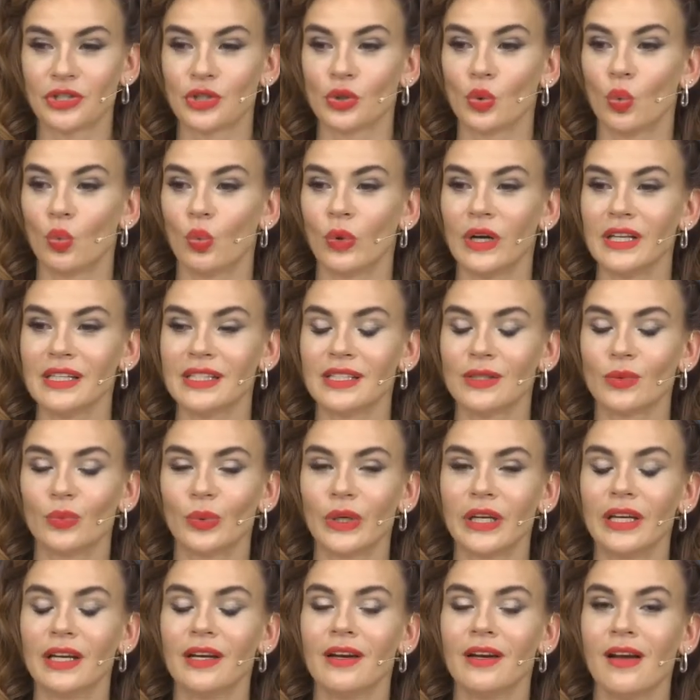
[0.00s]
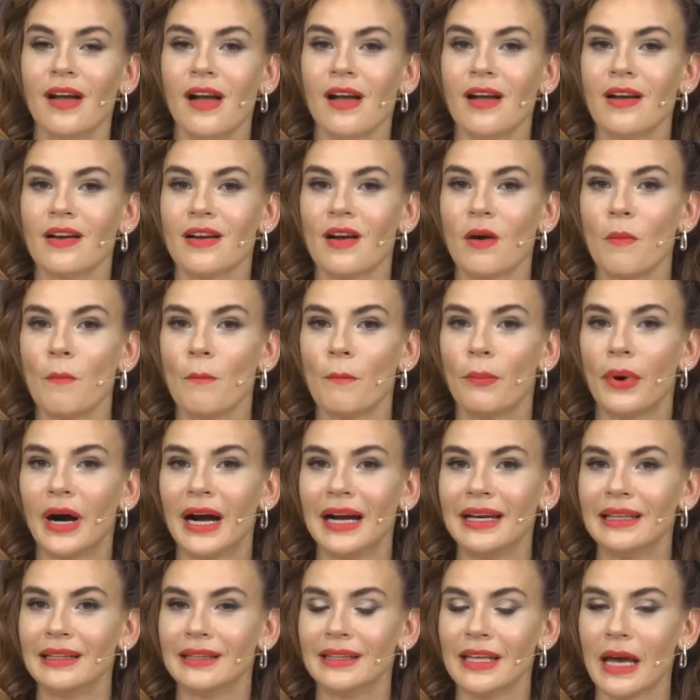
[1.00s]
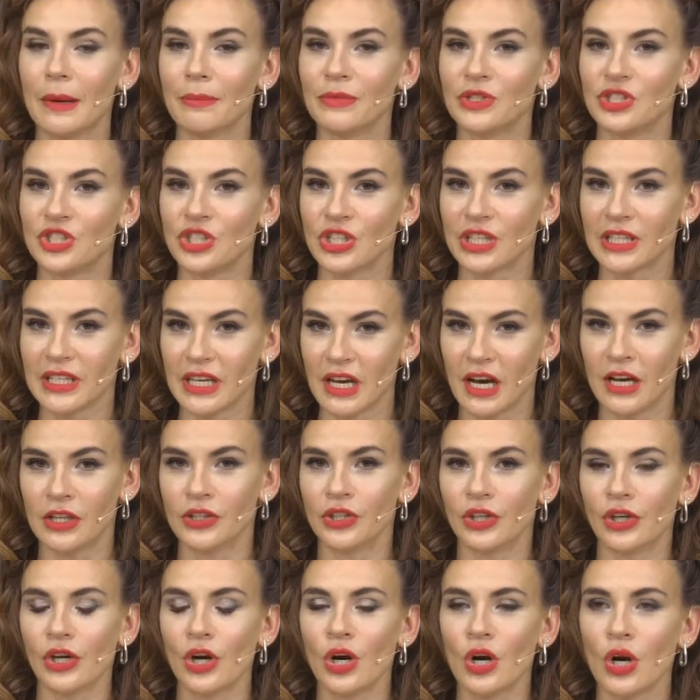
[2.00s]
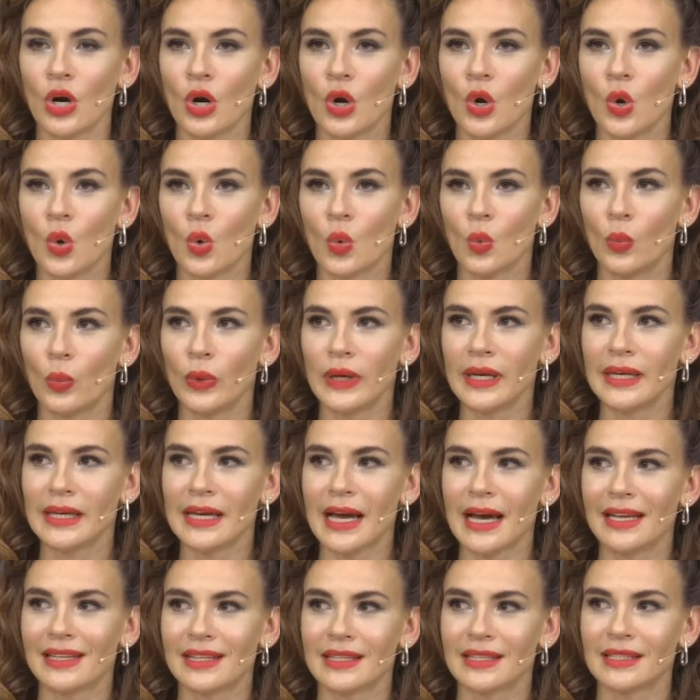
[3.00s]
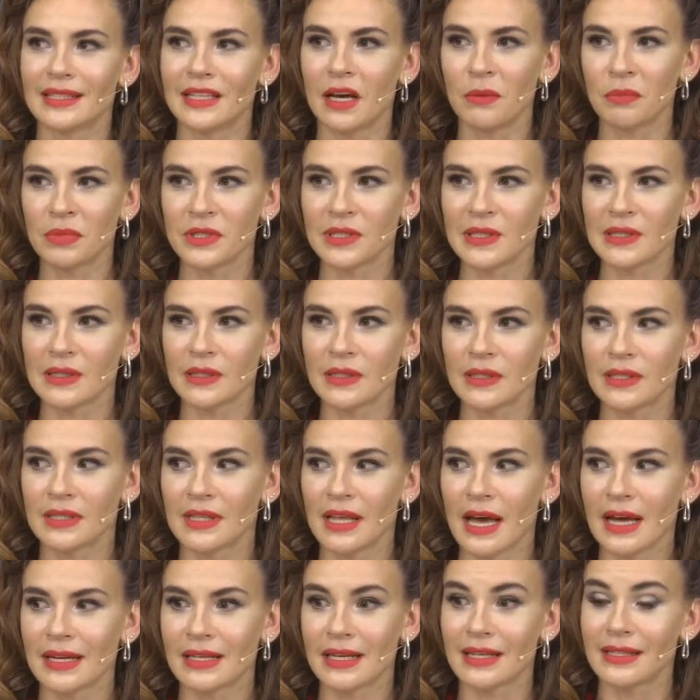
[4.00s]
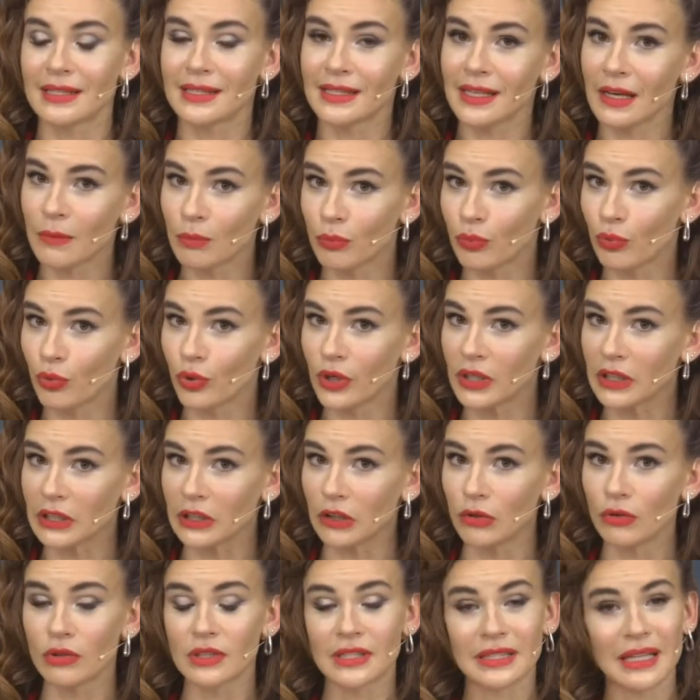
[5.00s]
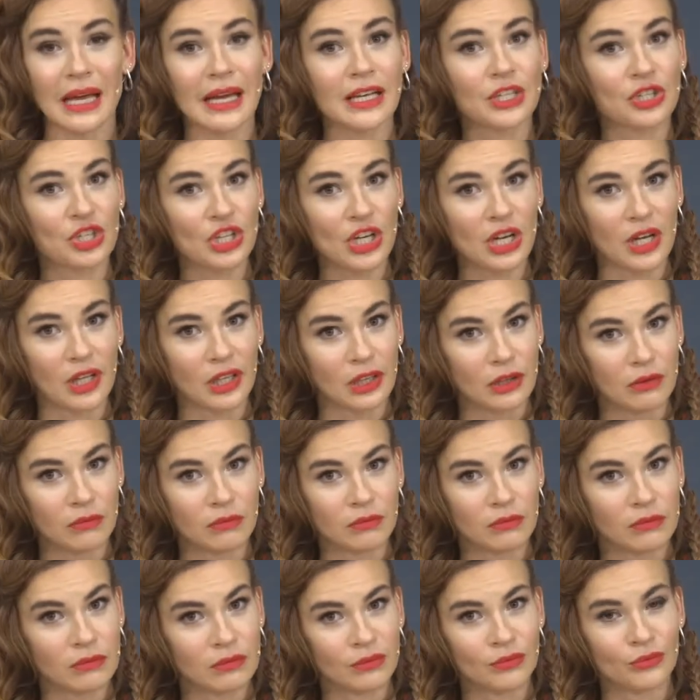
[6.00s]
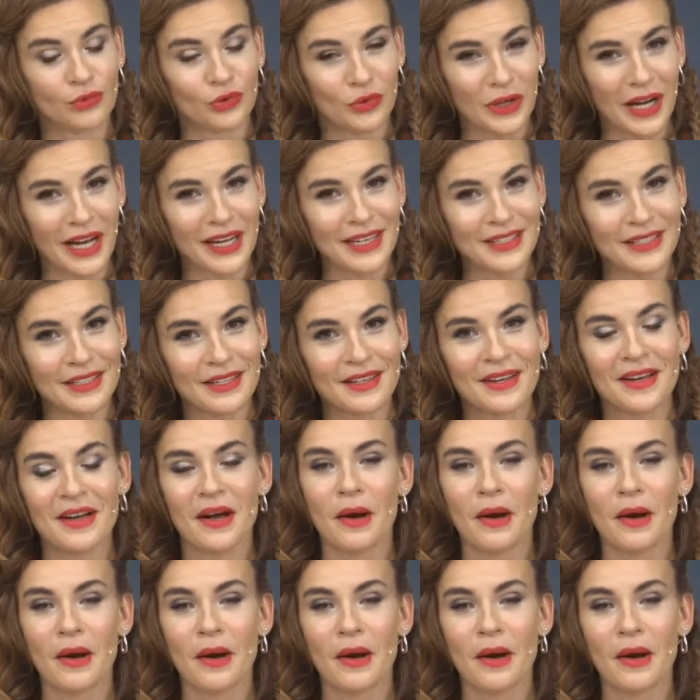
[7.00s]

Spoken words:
So once we combine them together, we get a substance that at some point looks like gel, right?